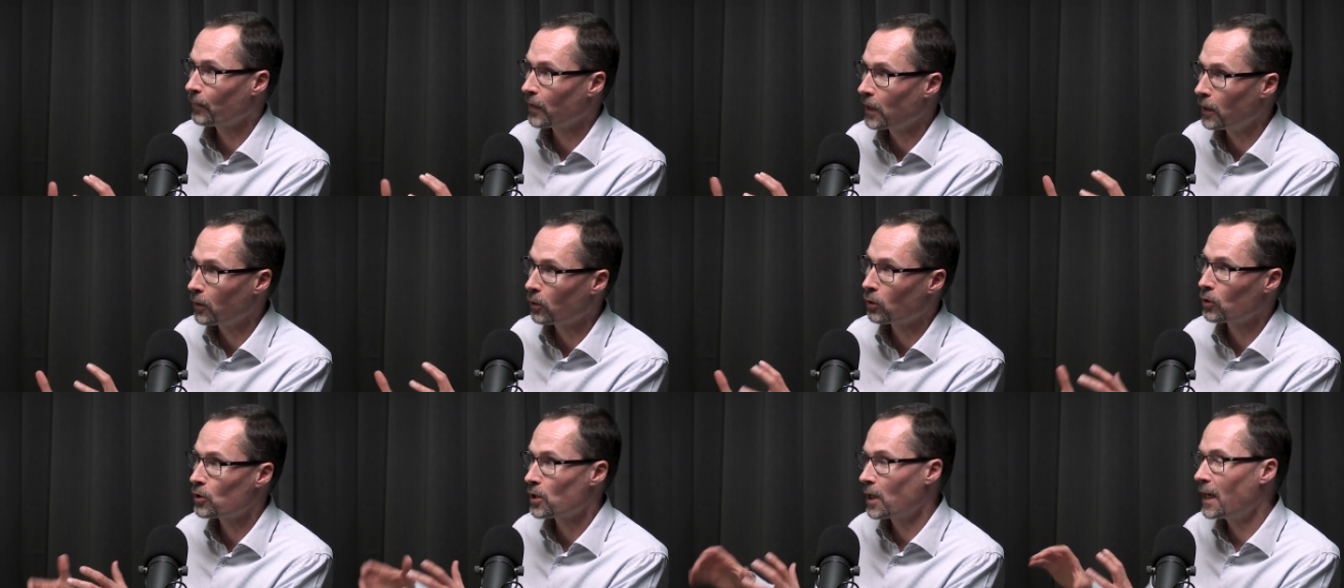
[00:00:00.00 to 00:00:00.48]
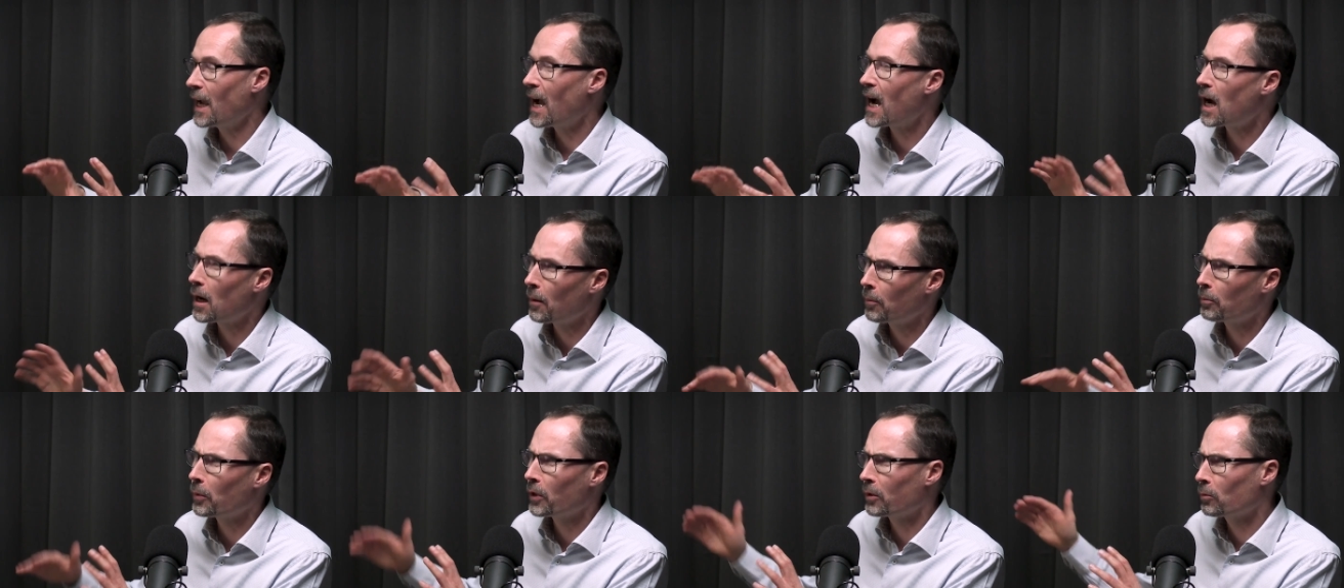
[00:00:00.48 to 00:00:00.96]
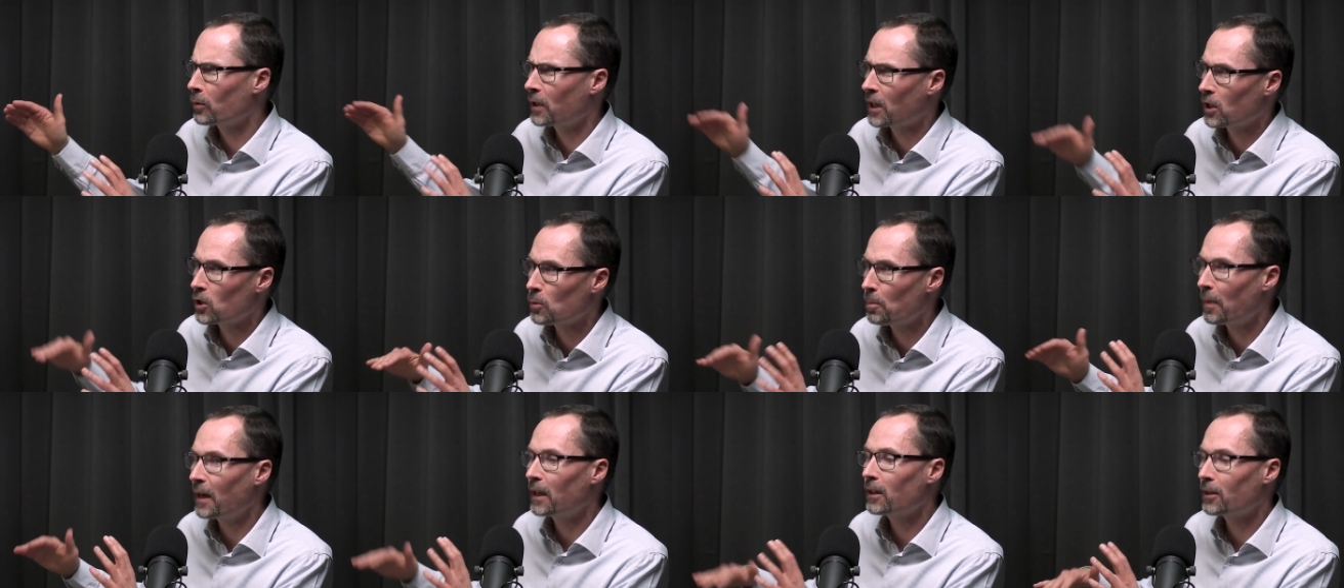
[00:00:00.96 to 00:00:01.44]
And you can say, but we
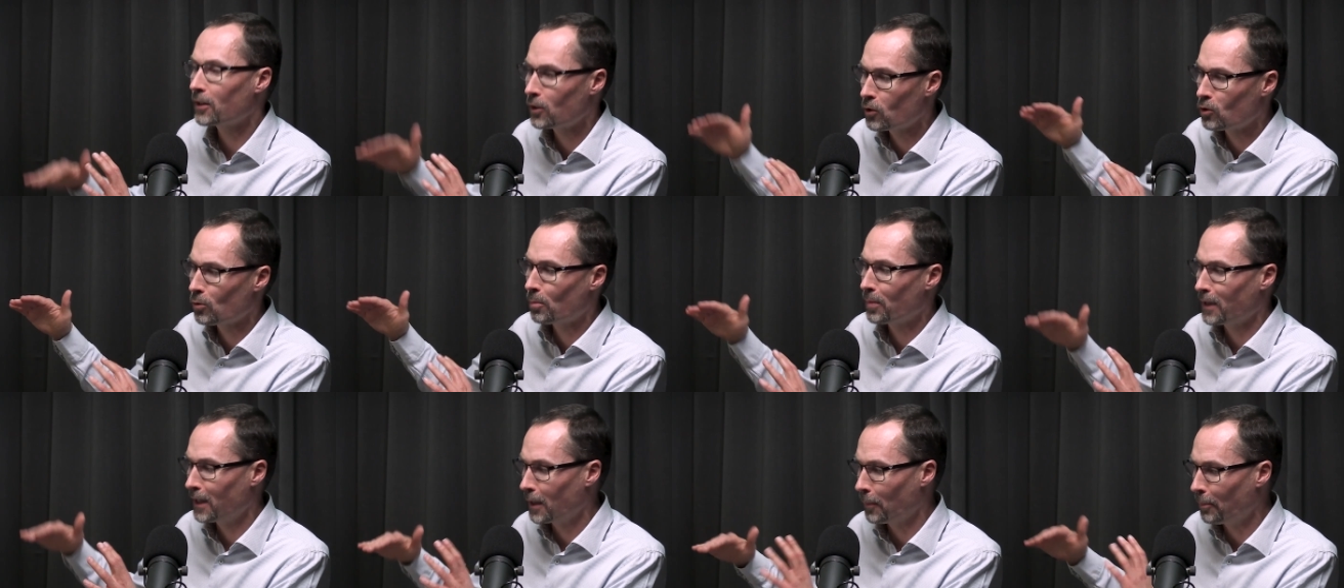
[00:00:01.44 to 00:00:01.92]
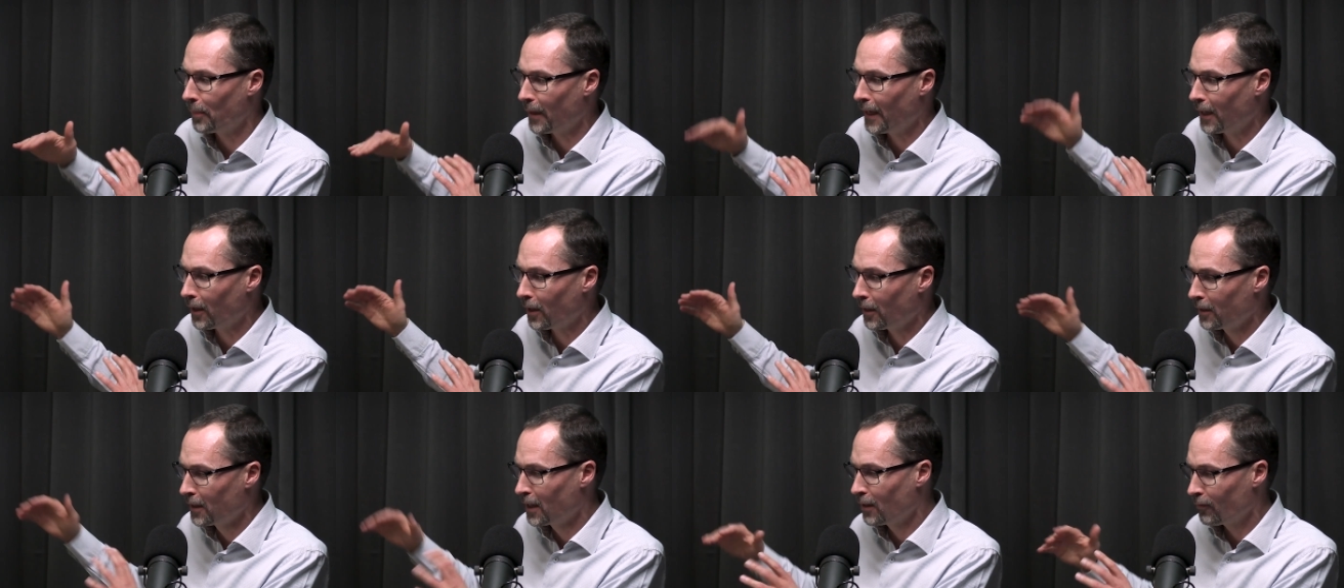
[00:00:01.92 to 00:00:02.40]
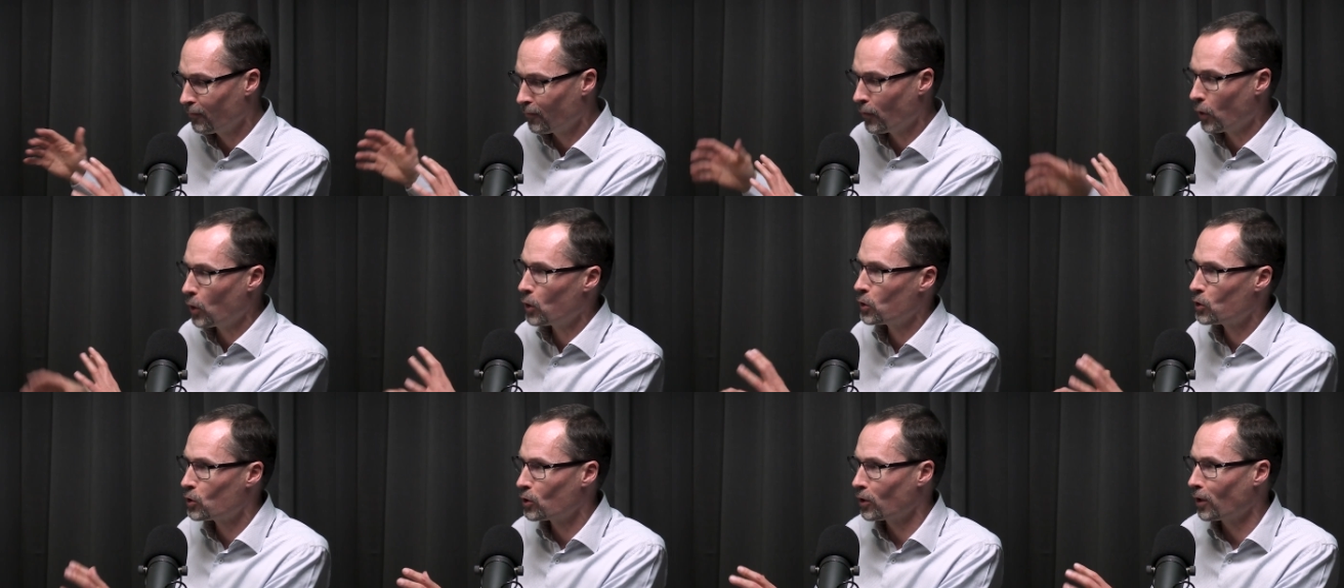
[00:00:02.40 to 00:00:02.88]
expect it to be a better
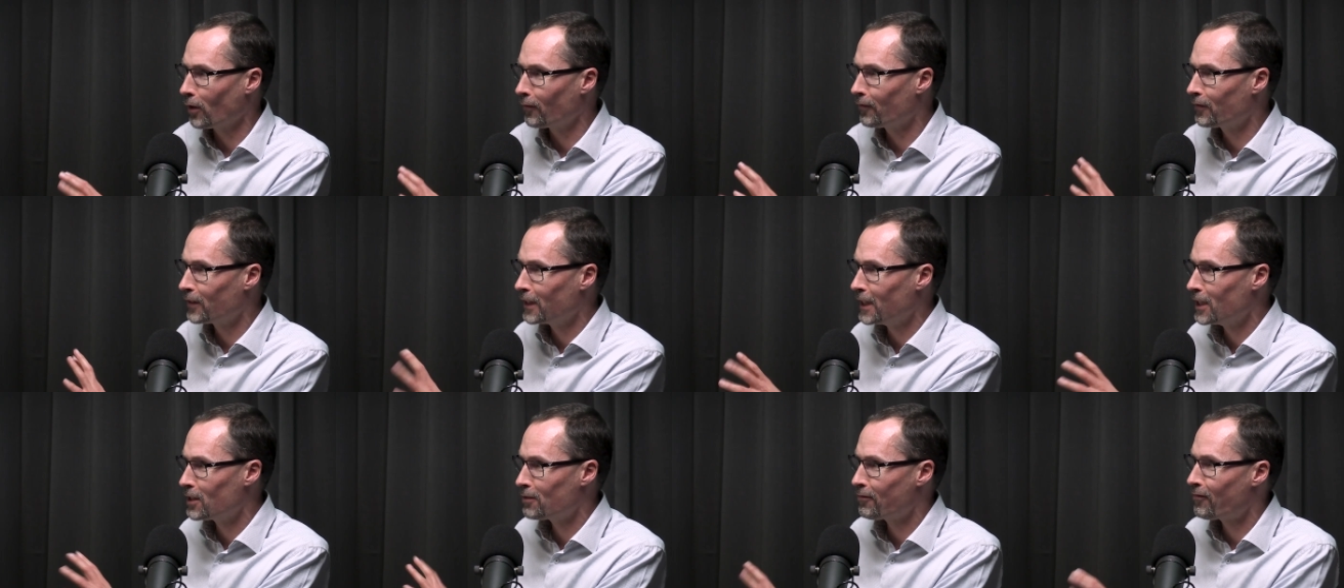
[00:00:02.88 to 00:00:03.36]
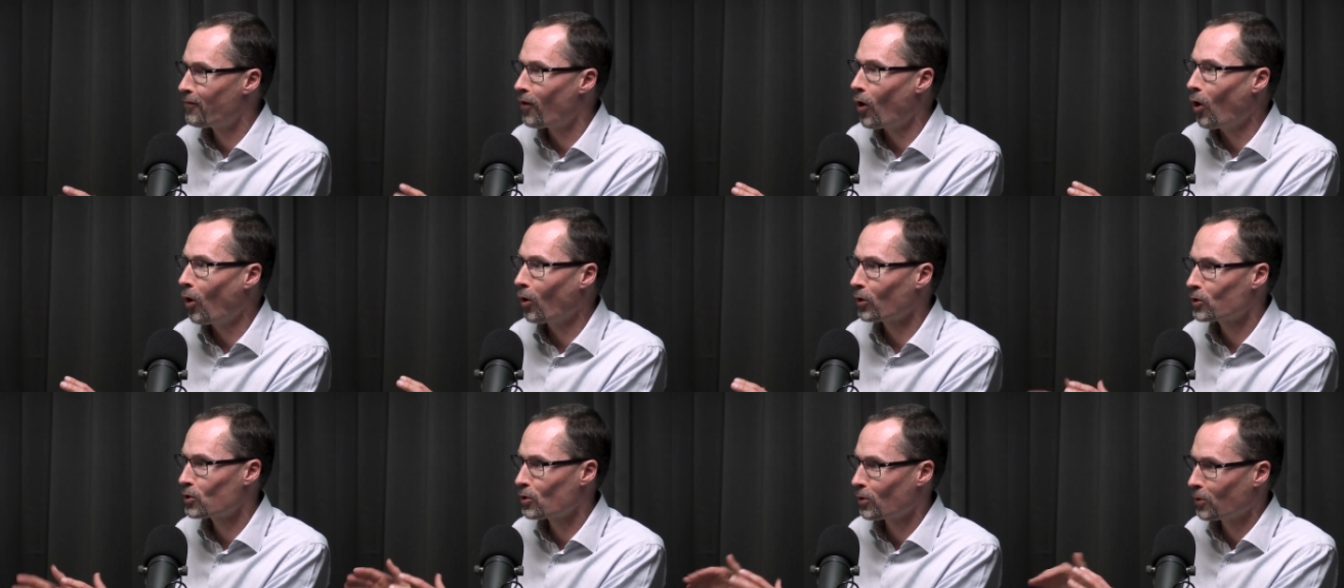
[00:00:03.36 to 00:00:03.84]
version of these 4,